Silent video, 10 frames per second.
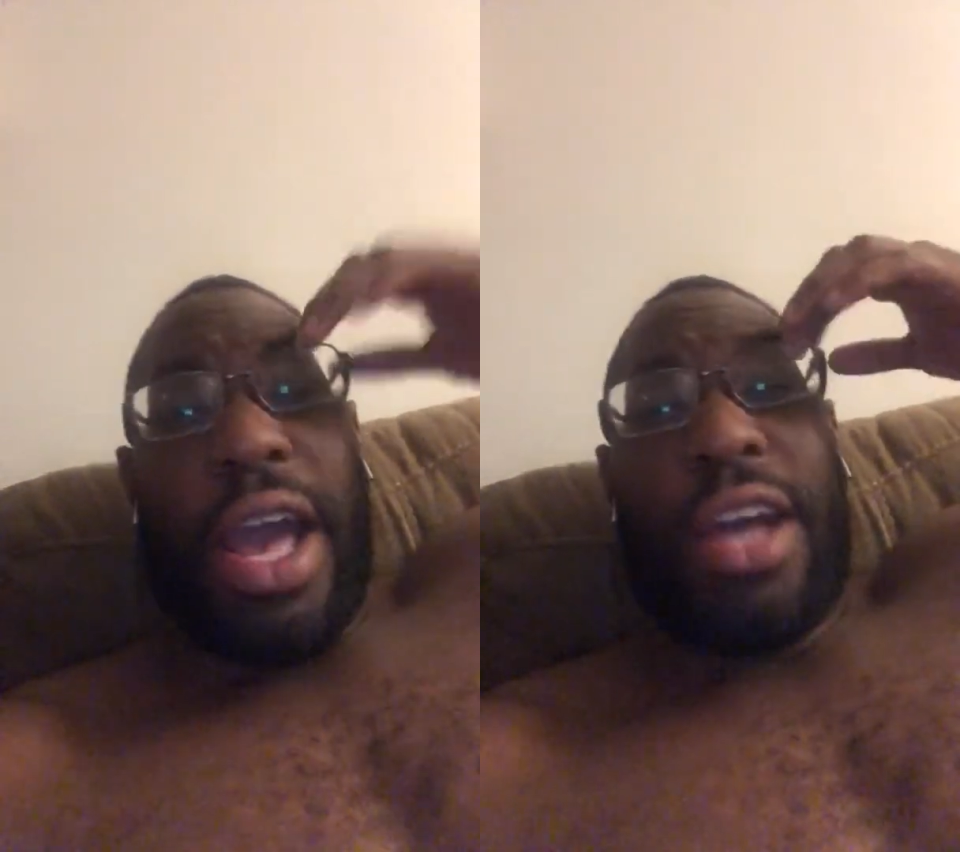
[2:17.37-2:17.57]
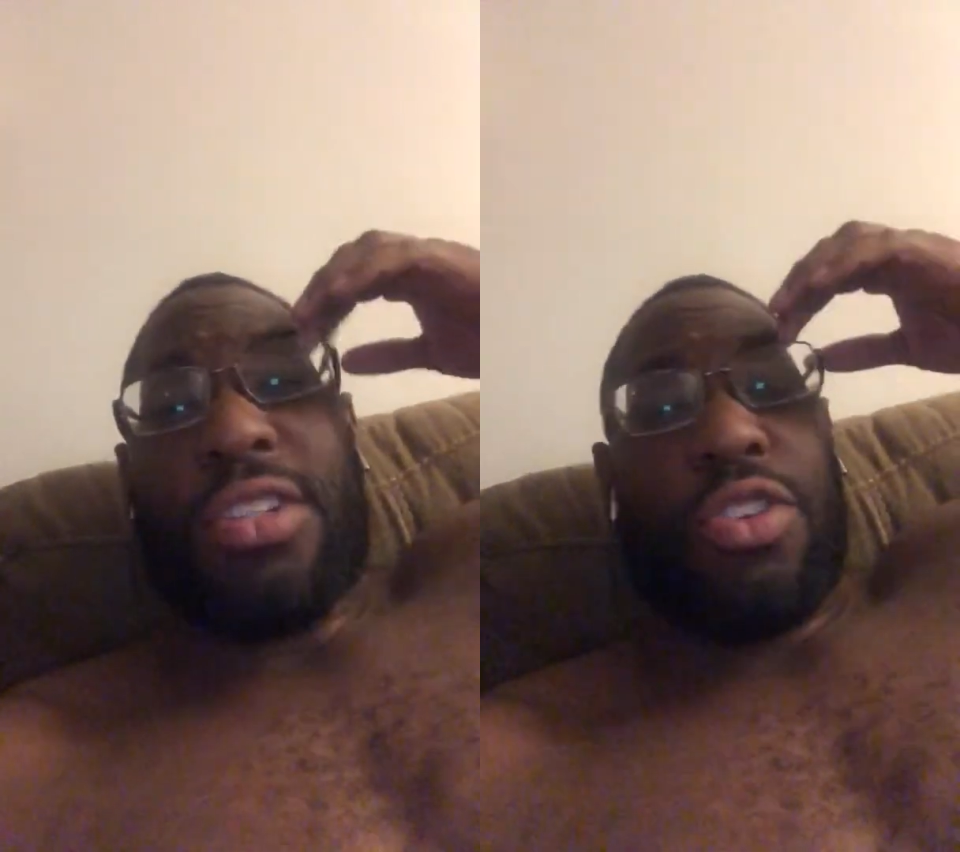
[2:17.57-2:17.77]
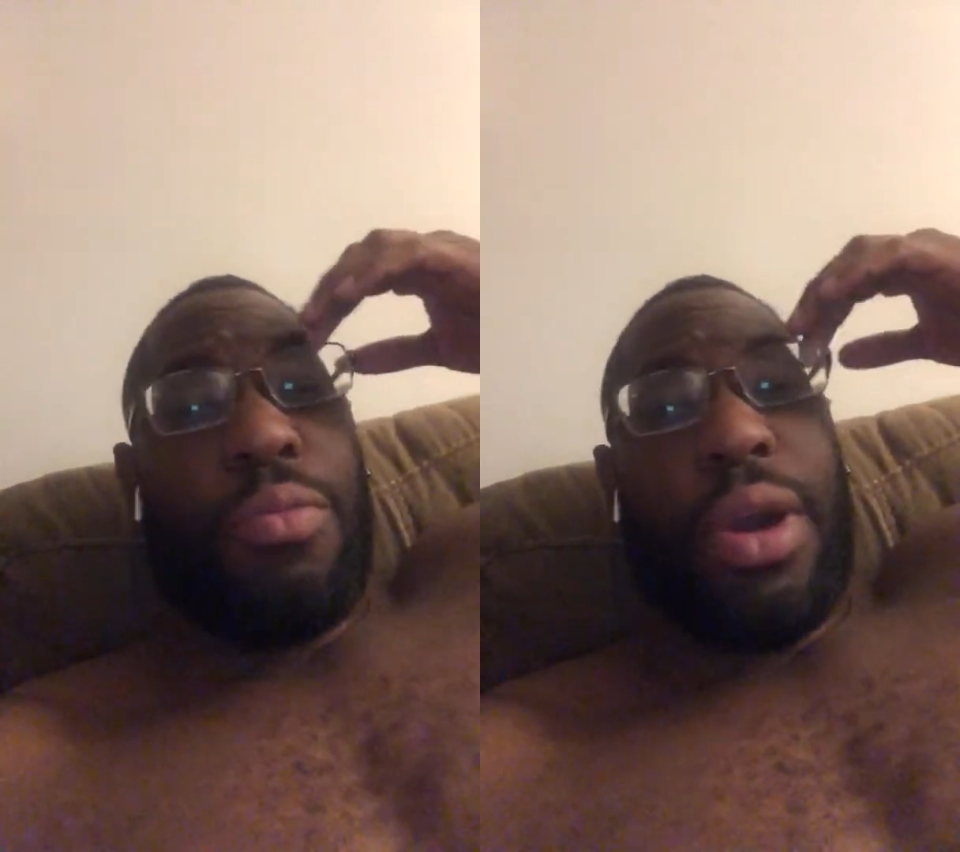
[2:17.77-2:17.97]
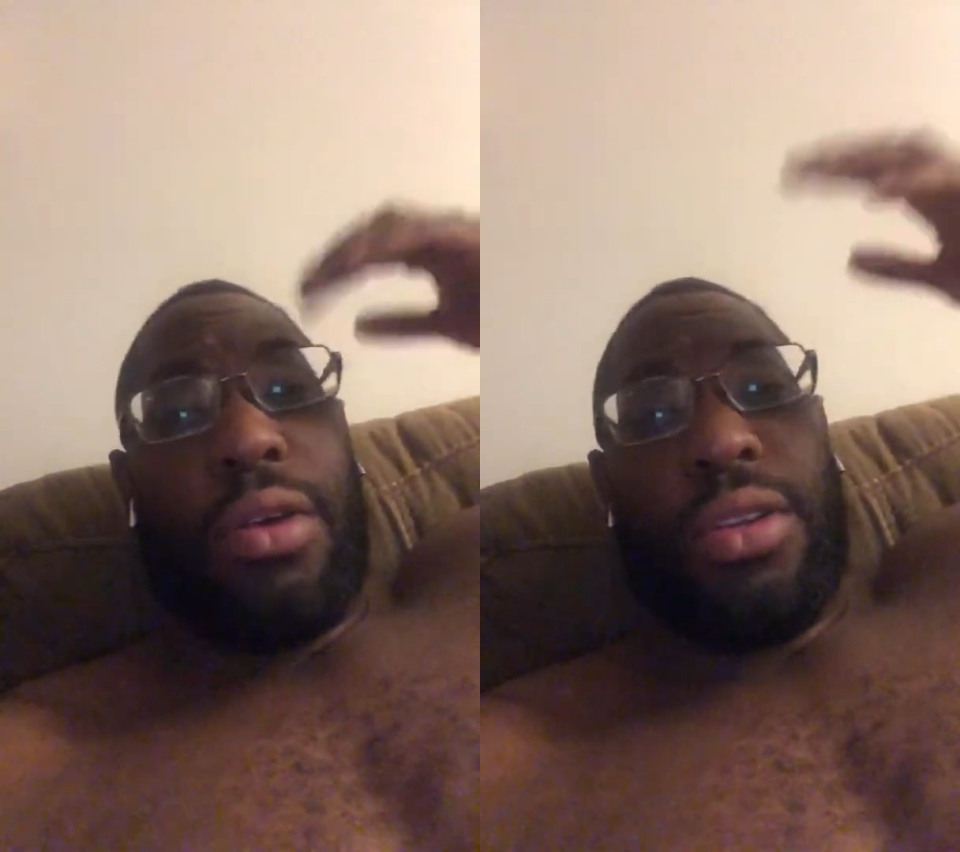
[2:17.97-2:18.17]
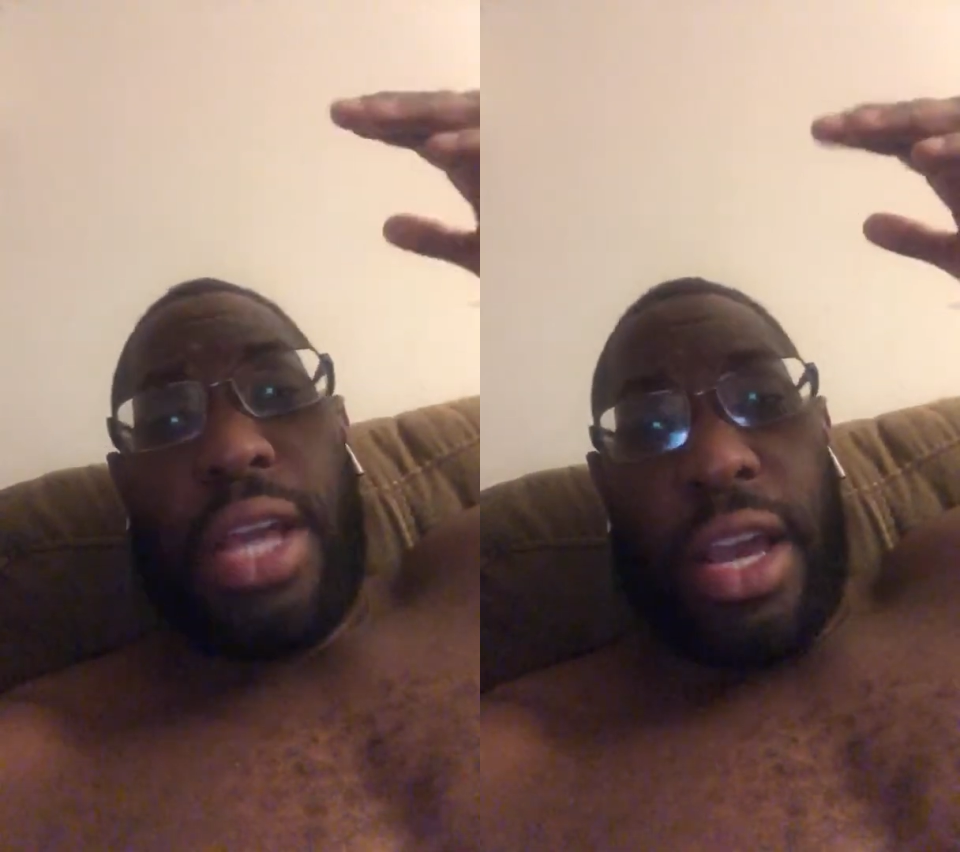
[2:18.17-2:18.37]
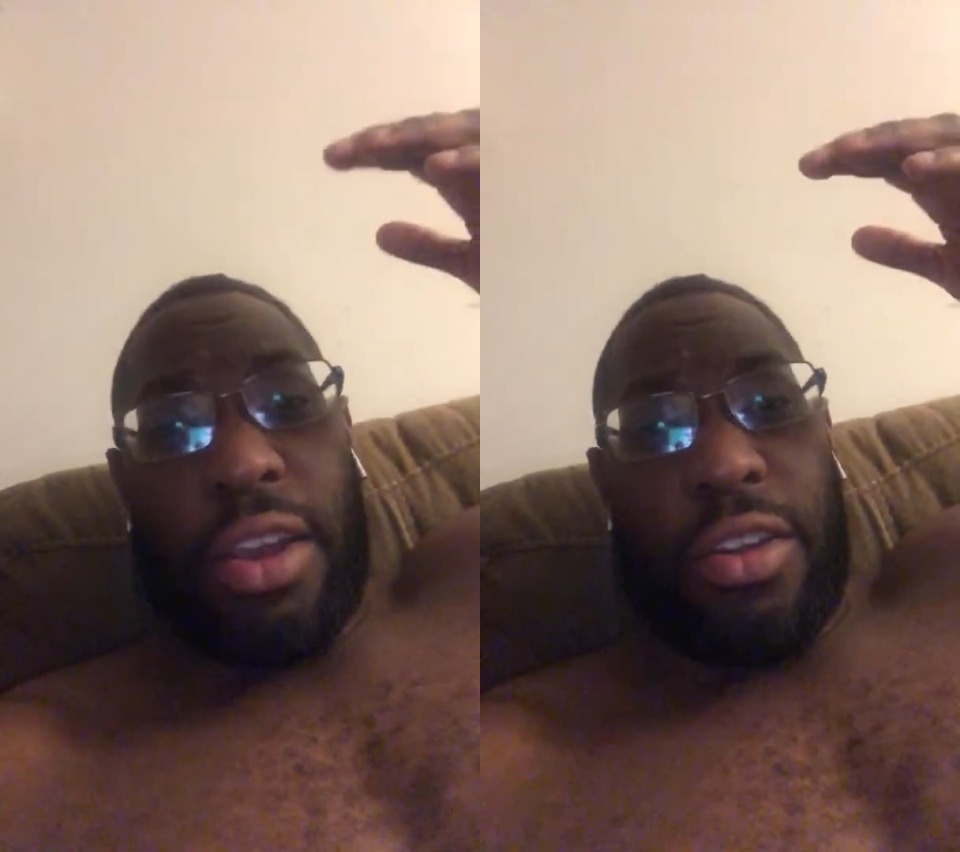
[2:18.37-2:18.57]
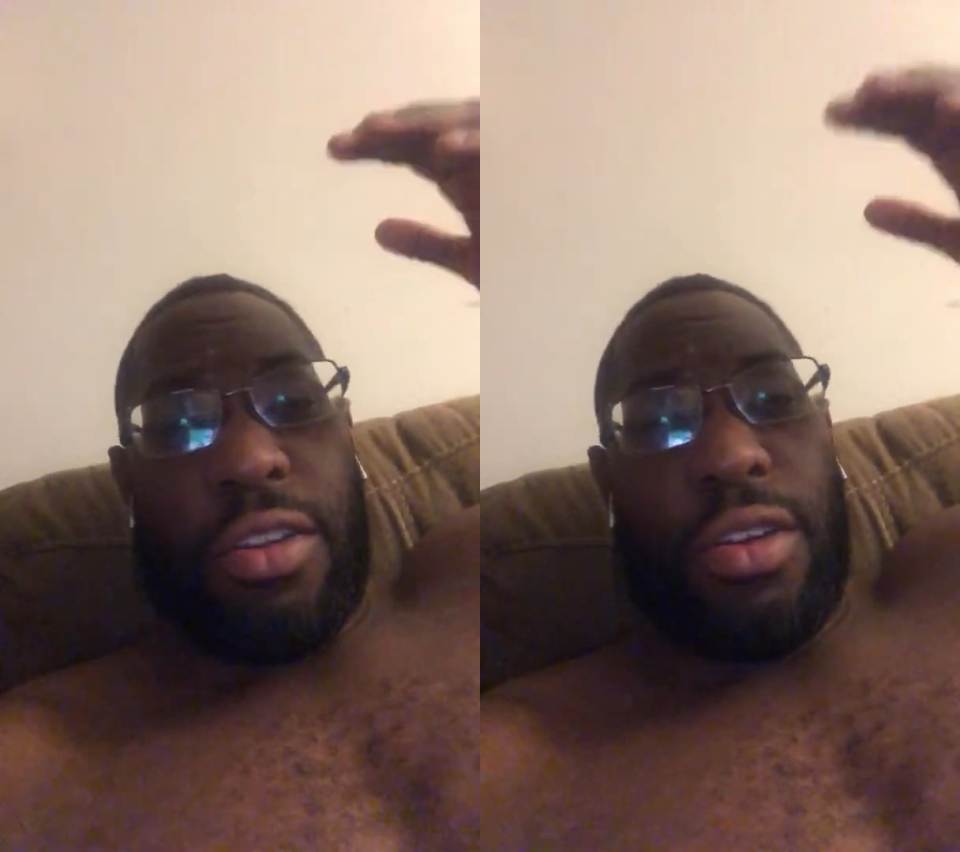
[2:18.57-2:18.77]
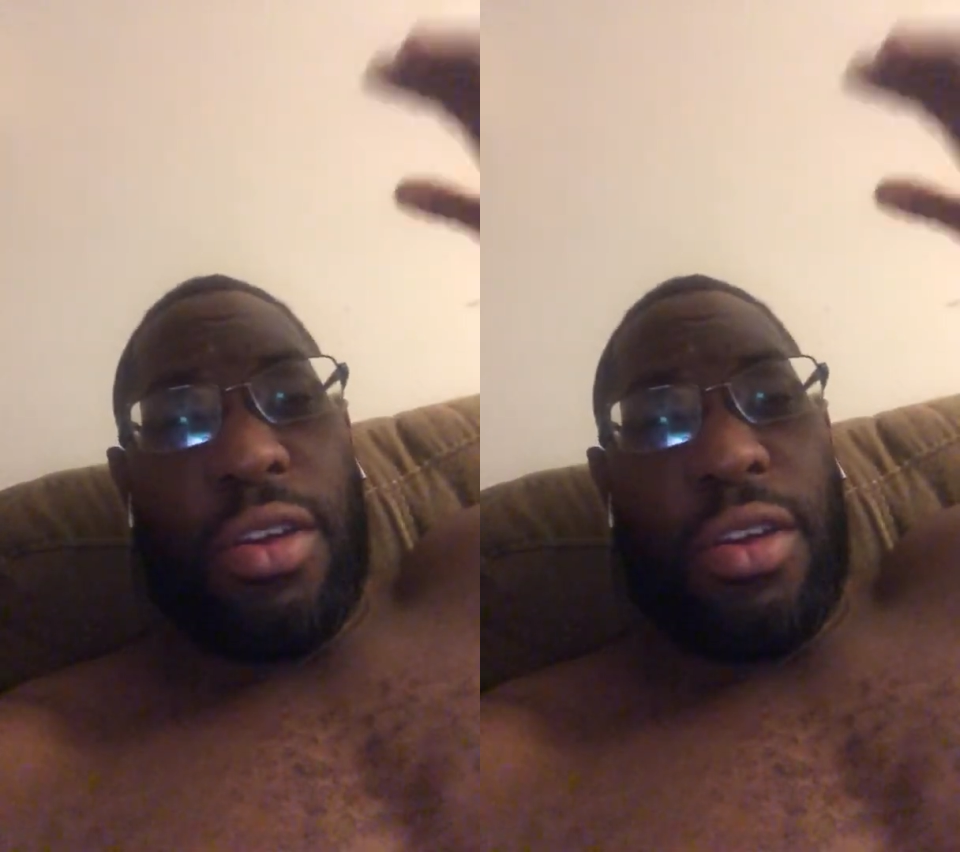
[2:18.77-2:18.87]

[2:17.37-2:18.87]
asked her about Decker.